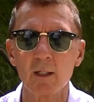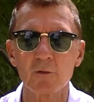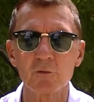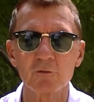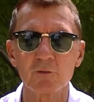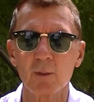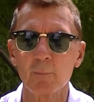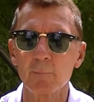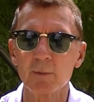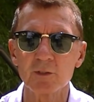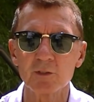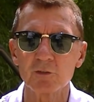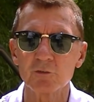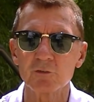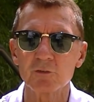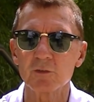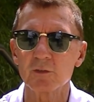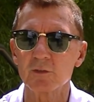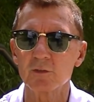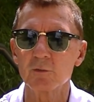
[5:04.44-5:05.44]
or something, just
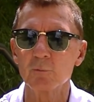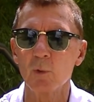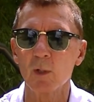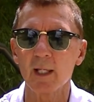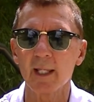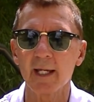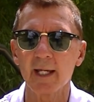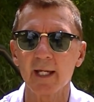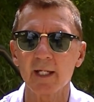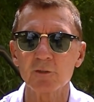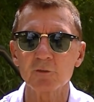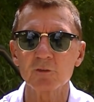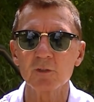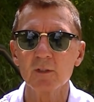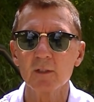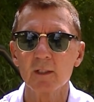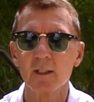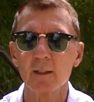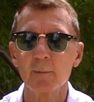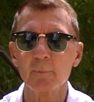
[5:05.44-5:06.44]
relax?"
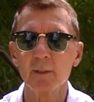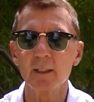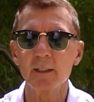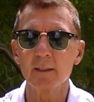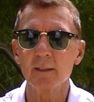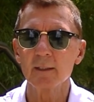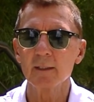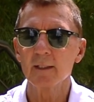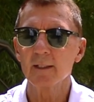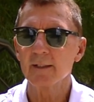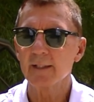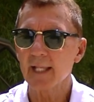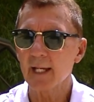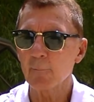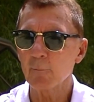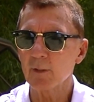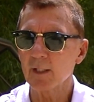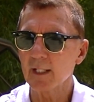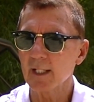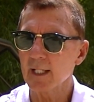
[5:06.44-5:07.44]
I mean, that
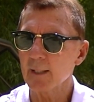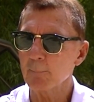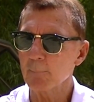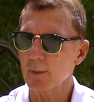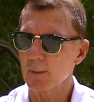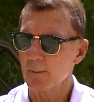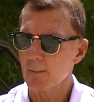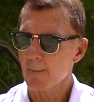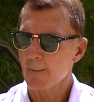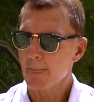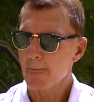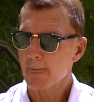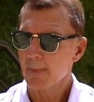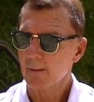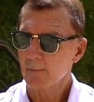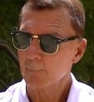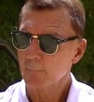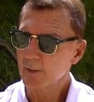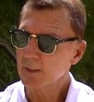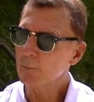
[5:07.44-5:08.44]
would happen.
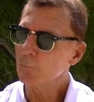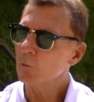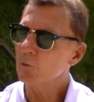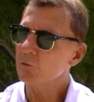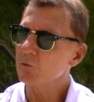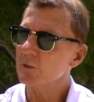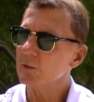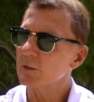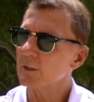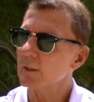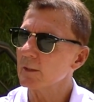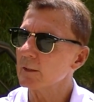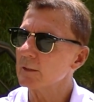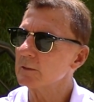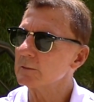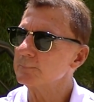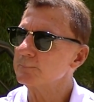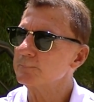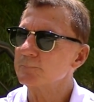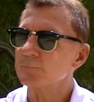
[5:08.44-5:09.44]
But it wasn't
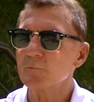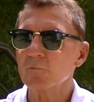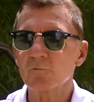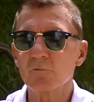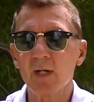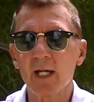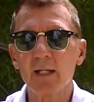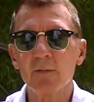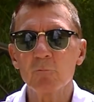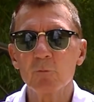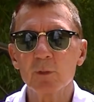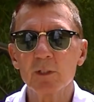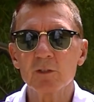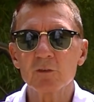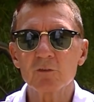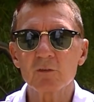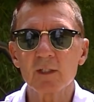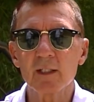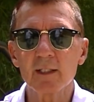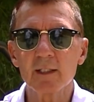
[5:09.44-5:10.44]
until 5
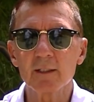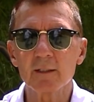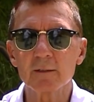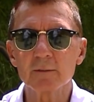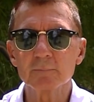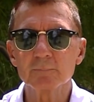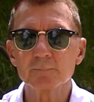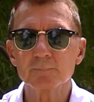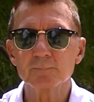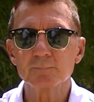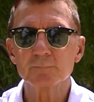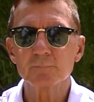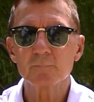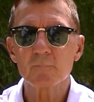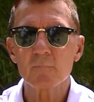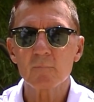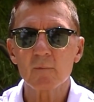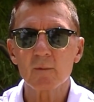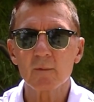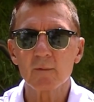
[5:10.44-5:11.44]
weeks later
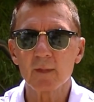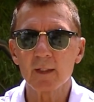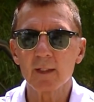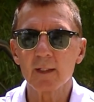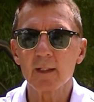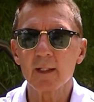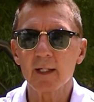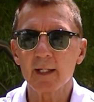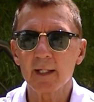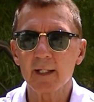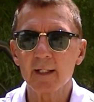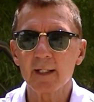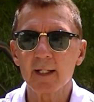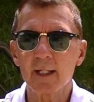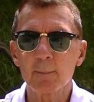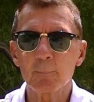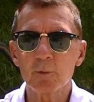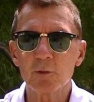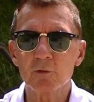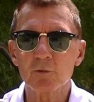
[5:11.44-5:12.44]
that I had an
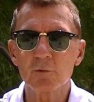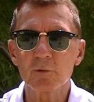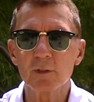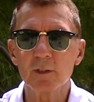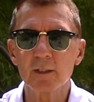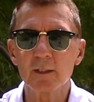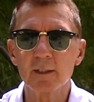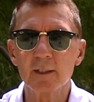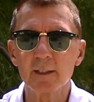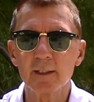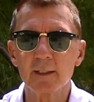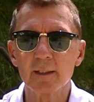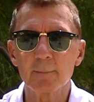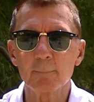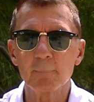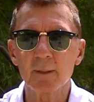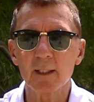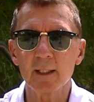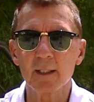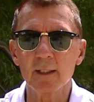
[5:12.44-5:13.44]
opportunity to get a
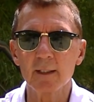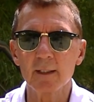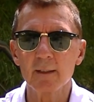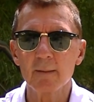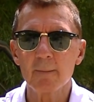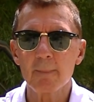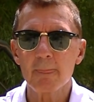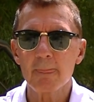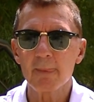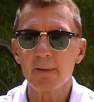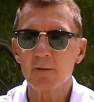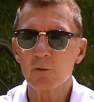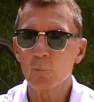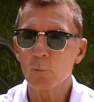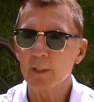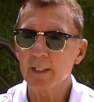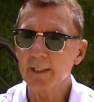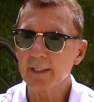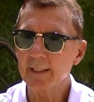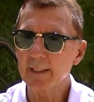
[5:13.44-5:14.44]
bed. And the
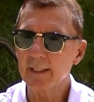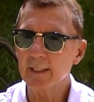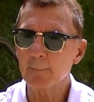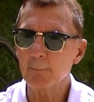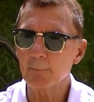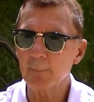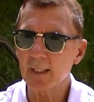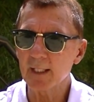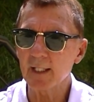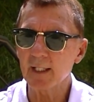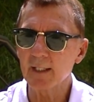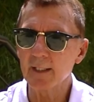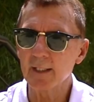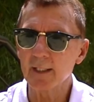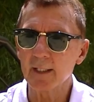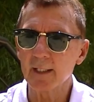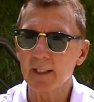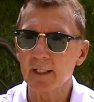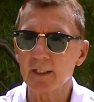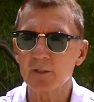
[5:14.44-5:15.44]
way you get a bed,
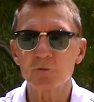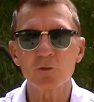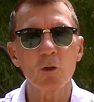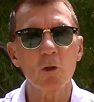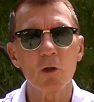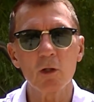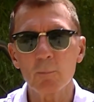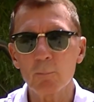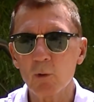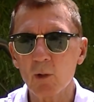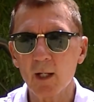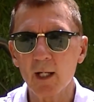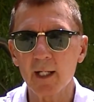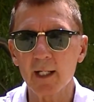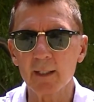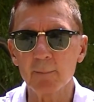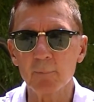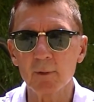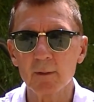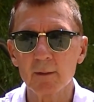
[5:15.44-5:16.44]
it's all a
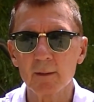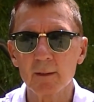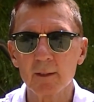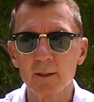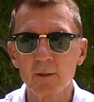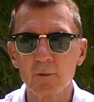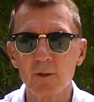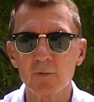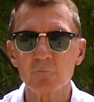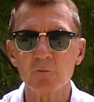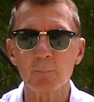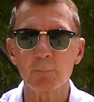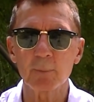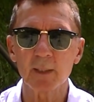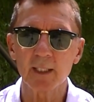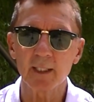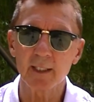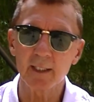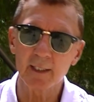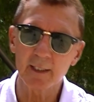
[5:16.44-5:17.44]
bribe. You have to
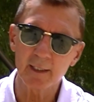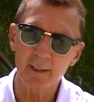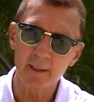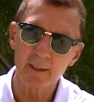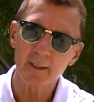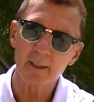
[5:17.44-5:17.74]
pay